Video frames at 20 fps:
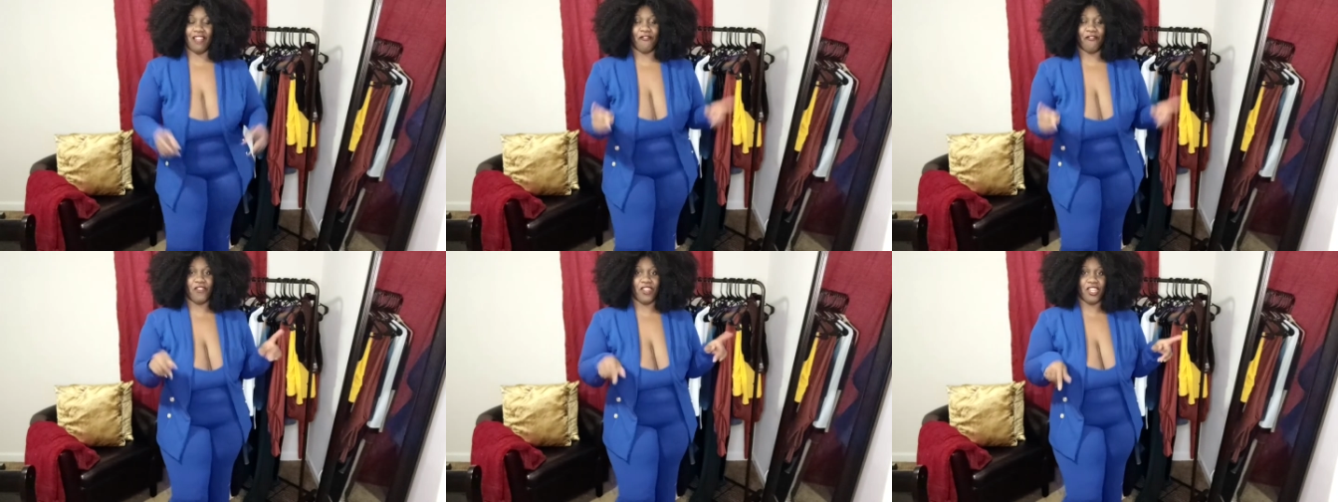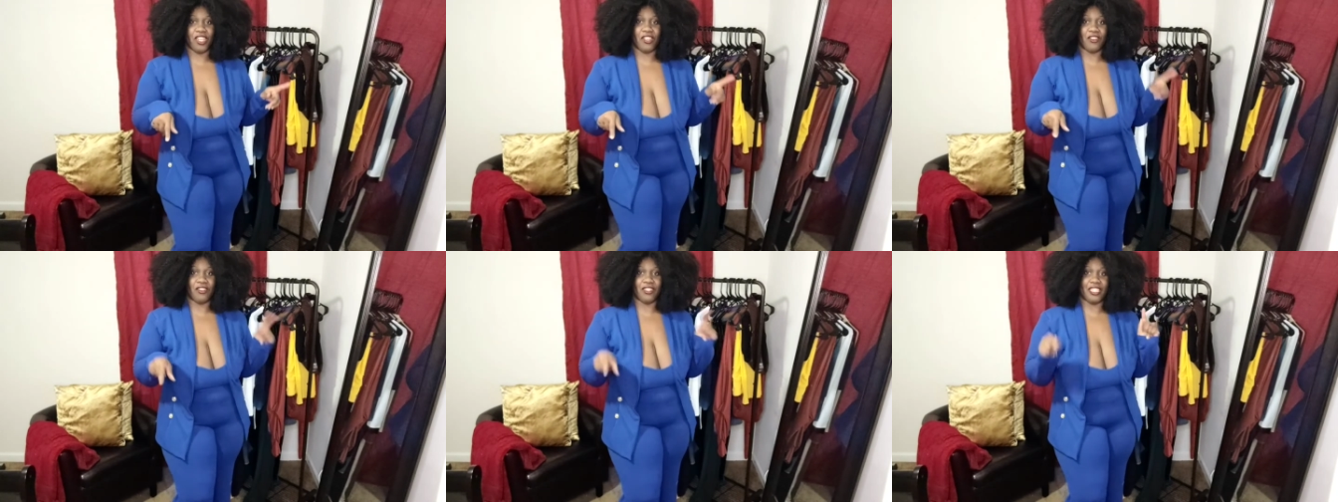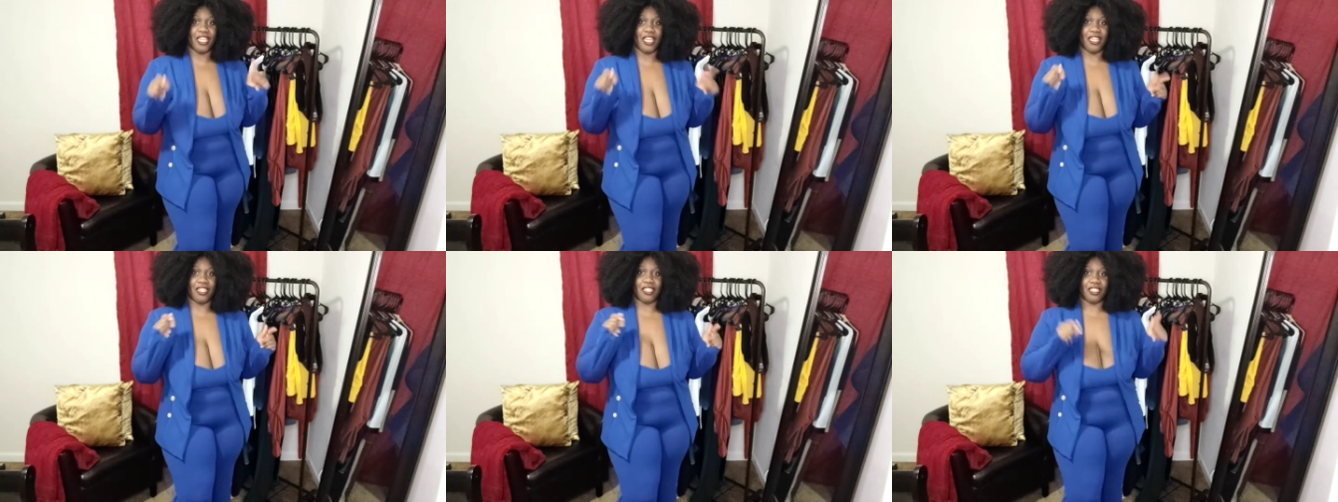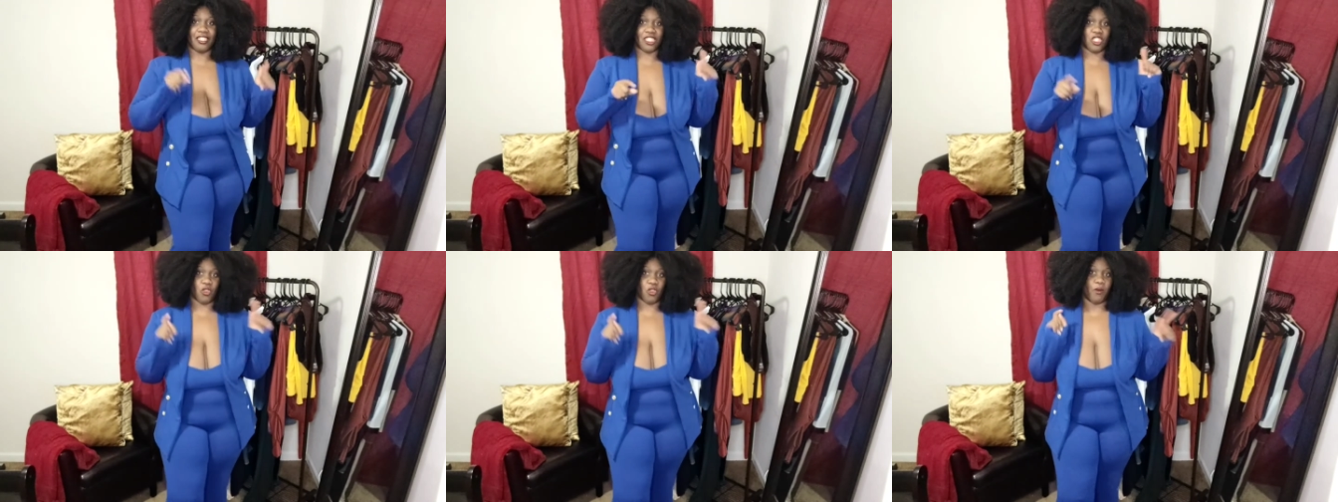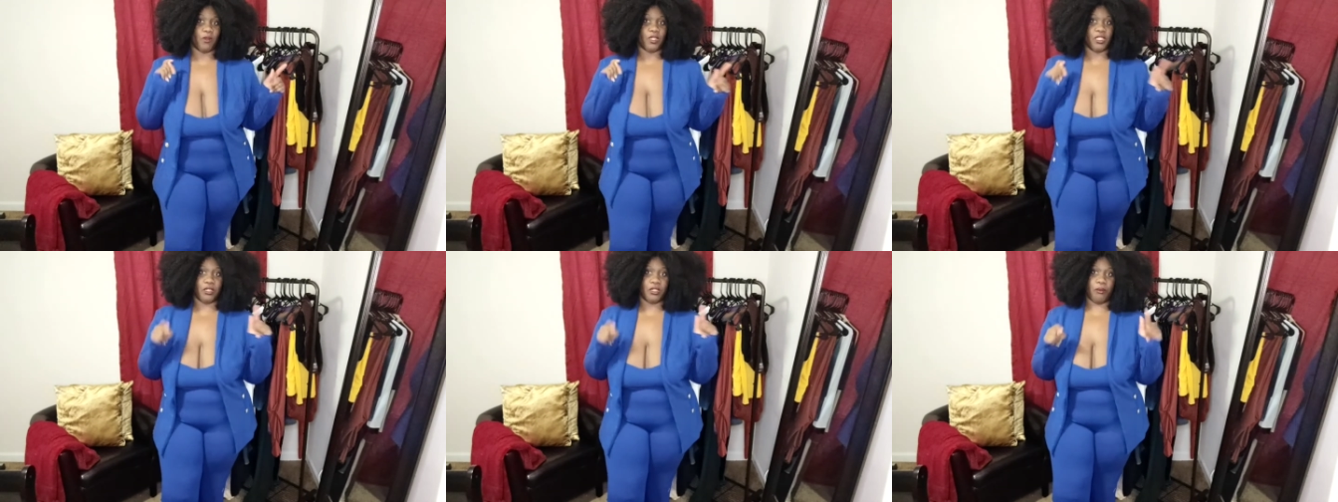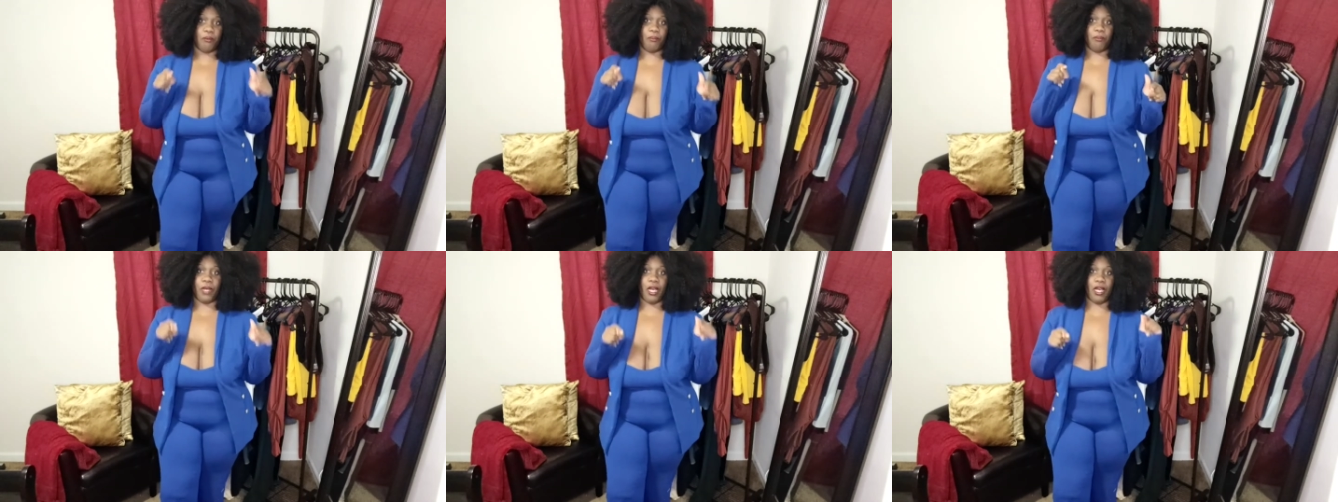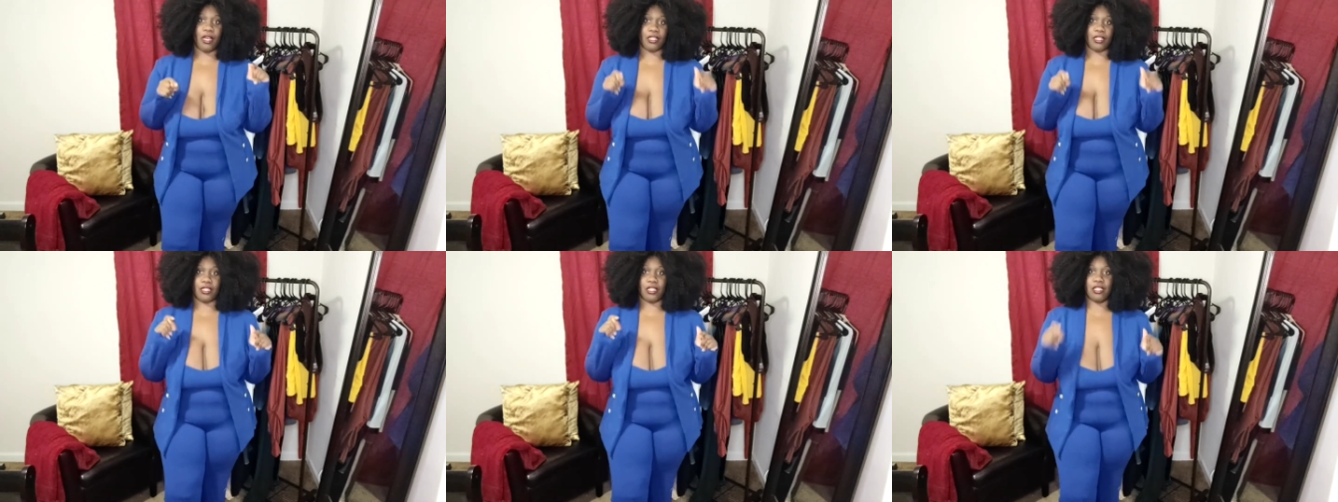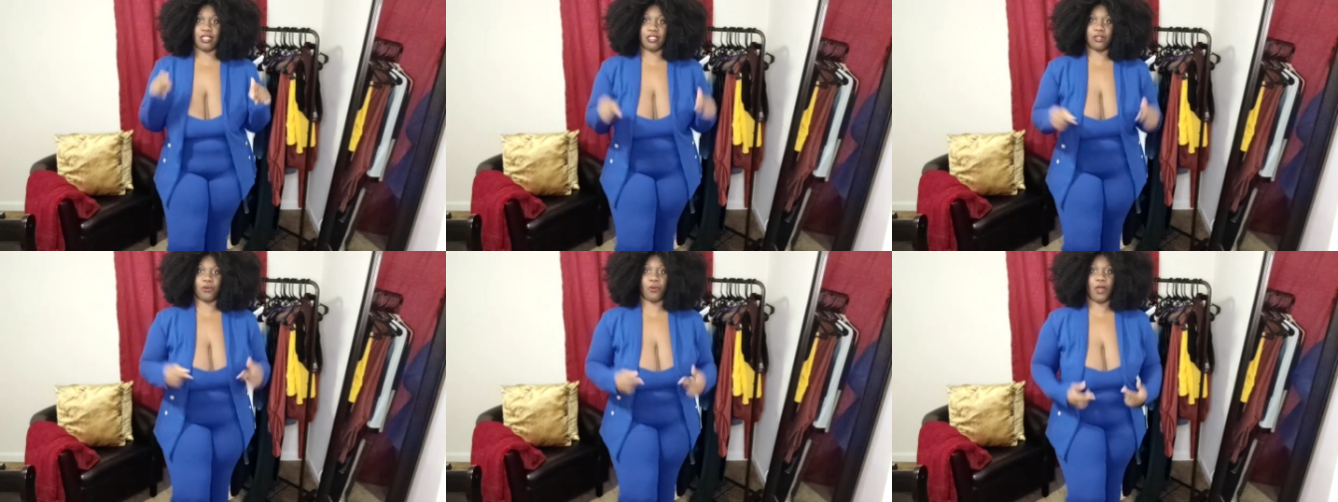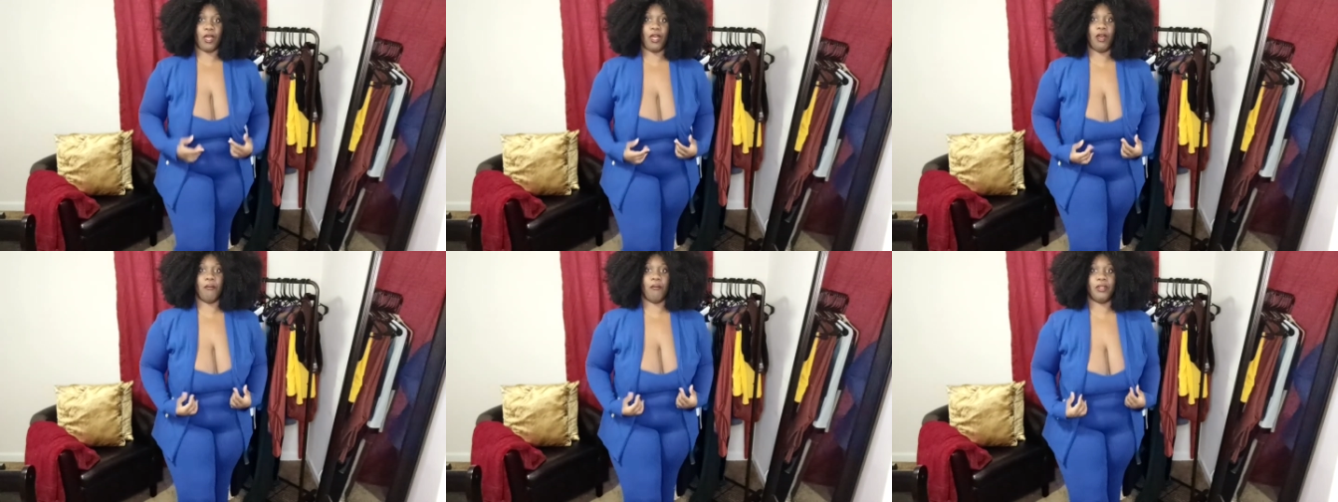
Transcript: video down in the description box as well.